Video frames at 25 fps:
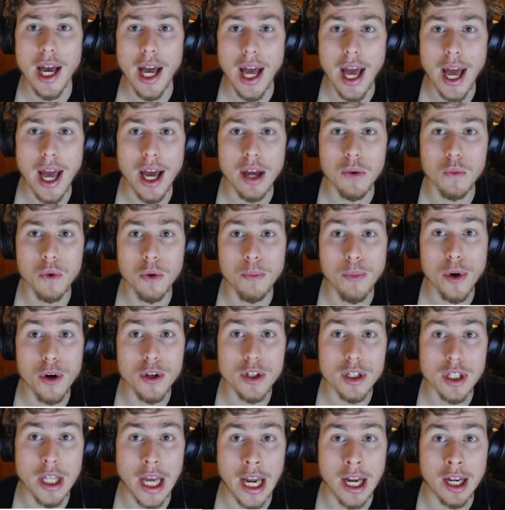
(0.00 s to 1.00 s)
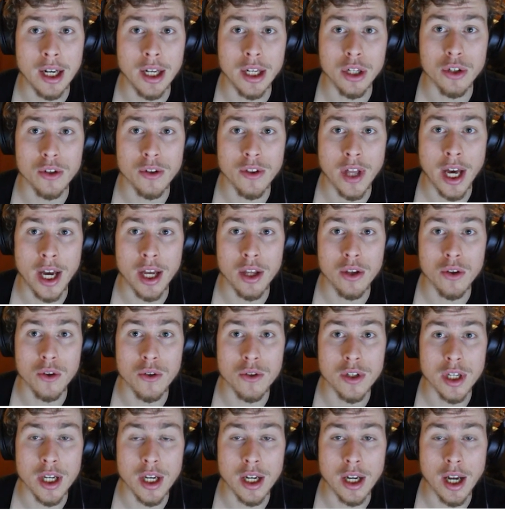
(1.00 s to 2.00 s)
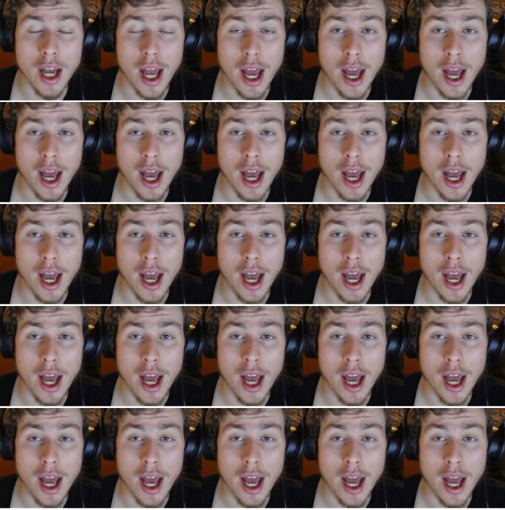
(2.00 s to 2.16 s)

and we'll most likely do that using